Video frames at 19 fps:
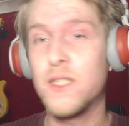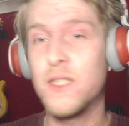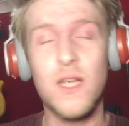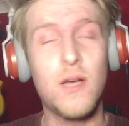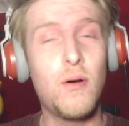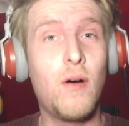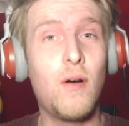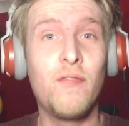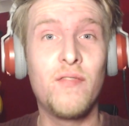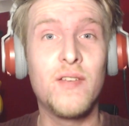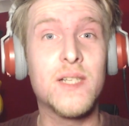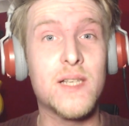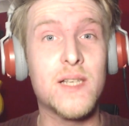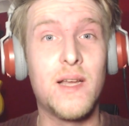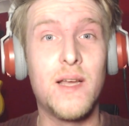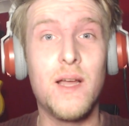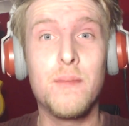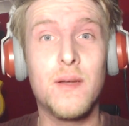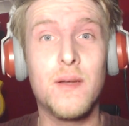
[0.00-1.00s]
So,
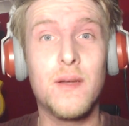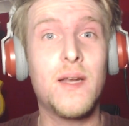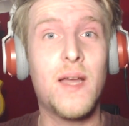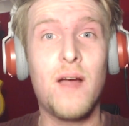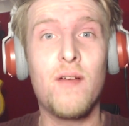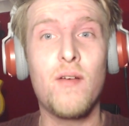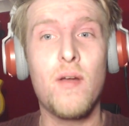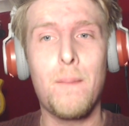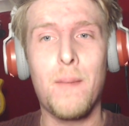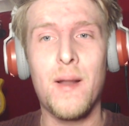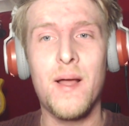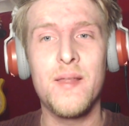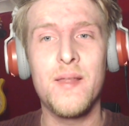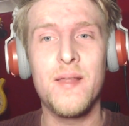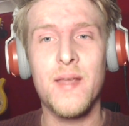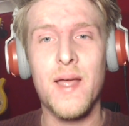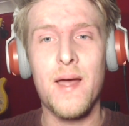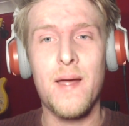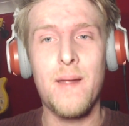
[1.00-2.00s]
obviously, I'm going to carry on
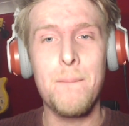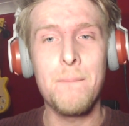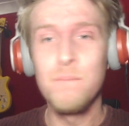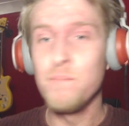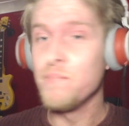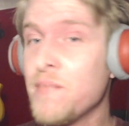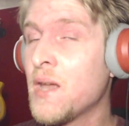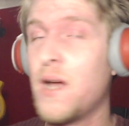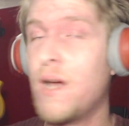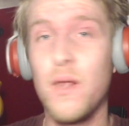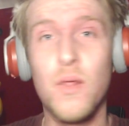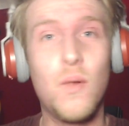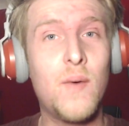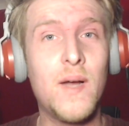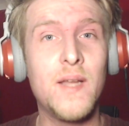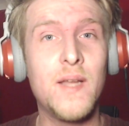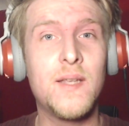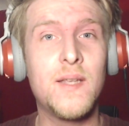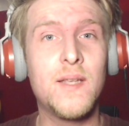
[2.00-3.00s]
playing the game, and the
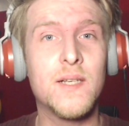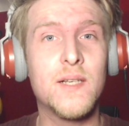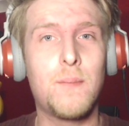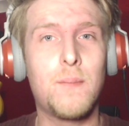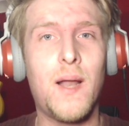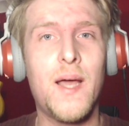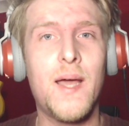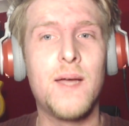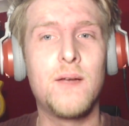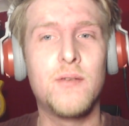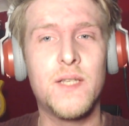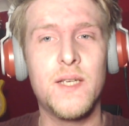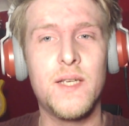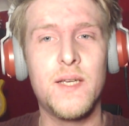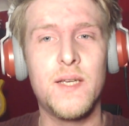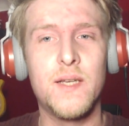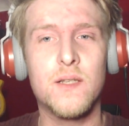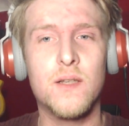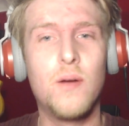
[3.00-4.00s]
way that it's going to play out
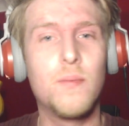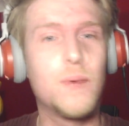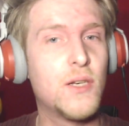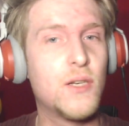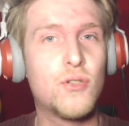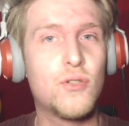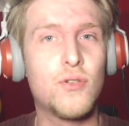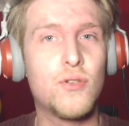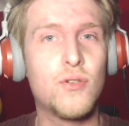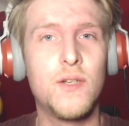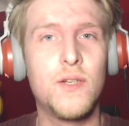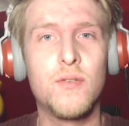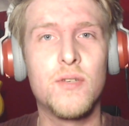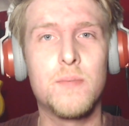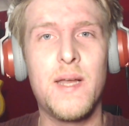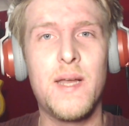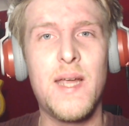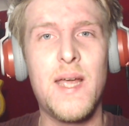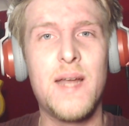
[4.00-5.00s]
is I'm going to try and do
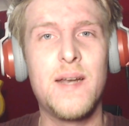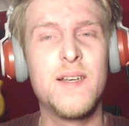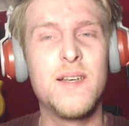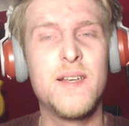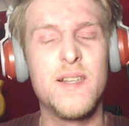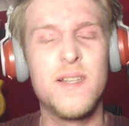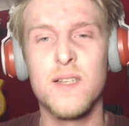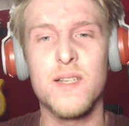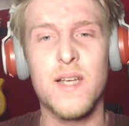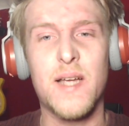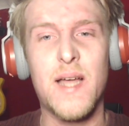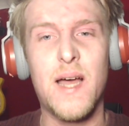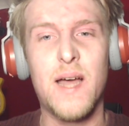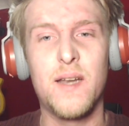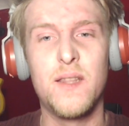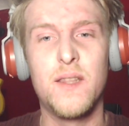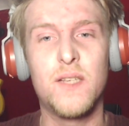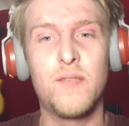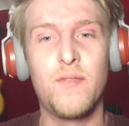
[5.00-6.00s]
as many endings as I
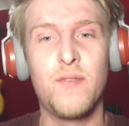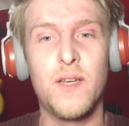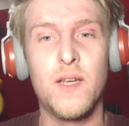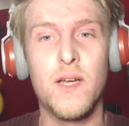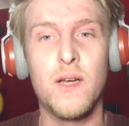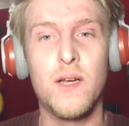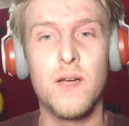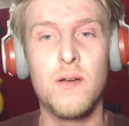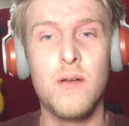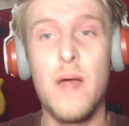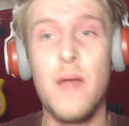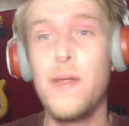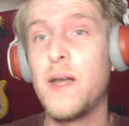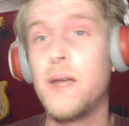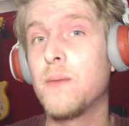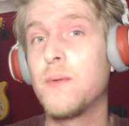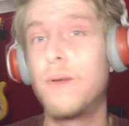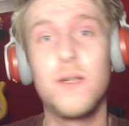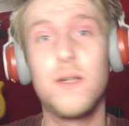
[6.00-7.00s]
can in this video, and
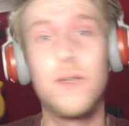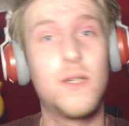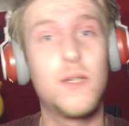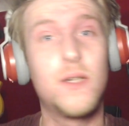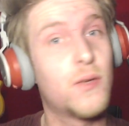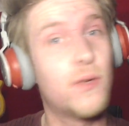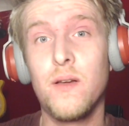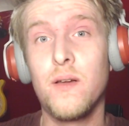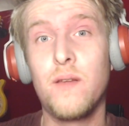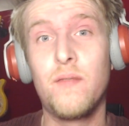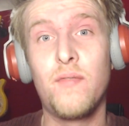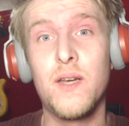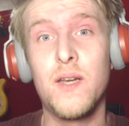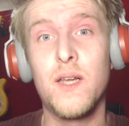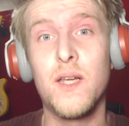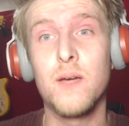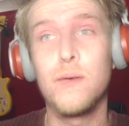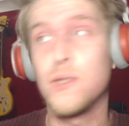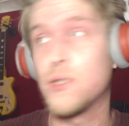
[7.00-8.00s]
then I'm going to do a third
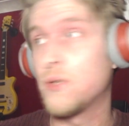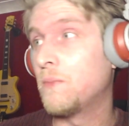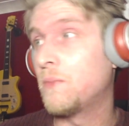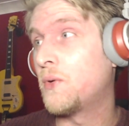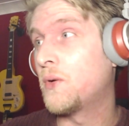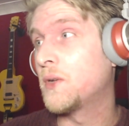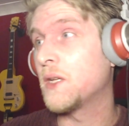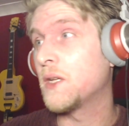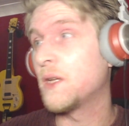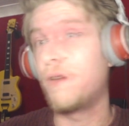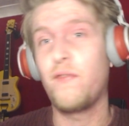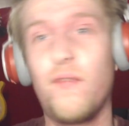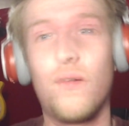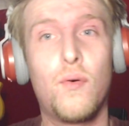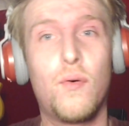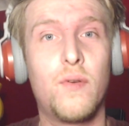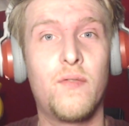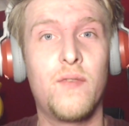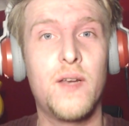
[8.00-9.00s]
video at some point and a
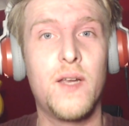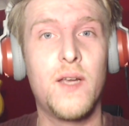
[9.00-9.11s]
fourth